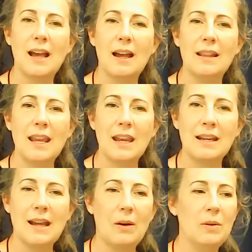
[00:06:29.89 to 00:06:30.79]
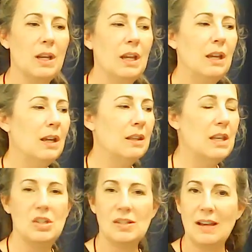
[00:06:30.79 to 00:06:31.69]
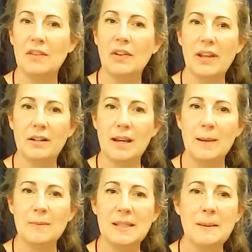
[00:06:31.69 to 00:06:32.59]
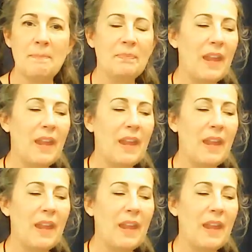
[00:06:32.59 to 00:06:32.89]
on the handout that just have the letter names,